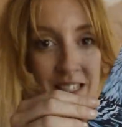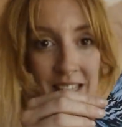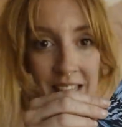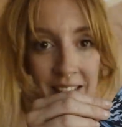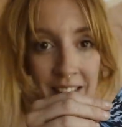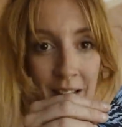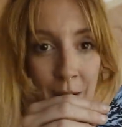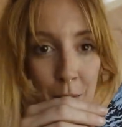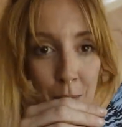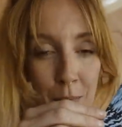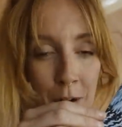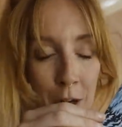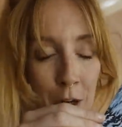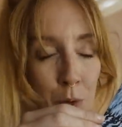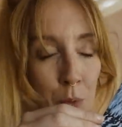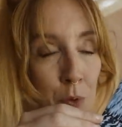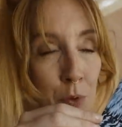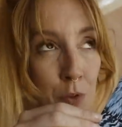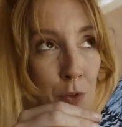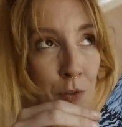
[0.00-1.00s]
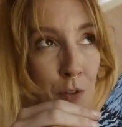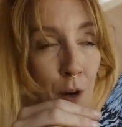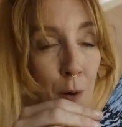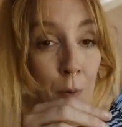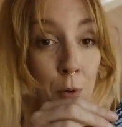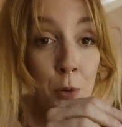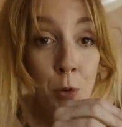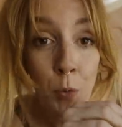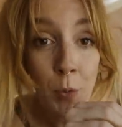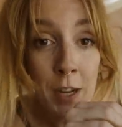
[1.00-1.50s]
seen that black wolf up
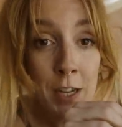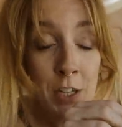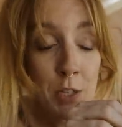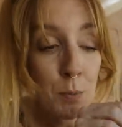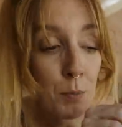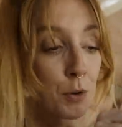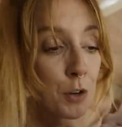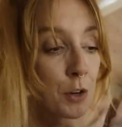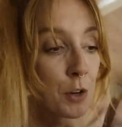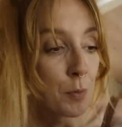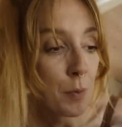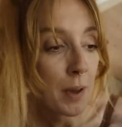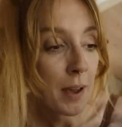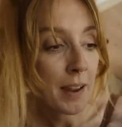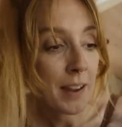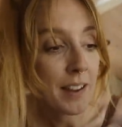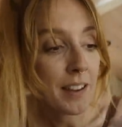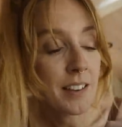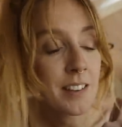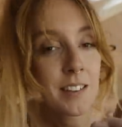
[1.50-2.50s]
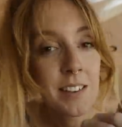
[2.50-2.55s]
on the way to Prudhoe Bay,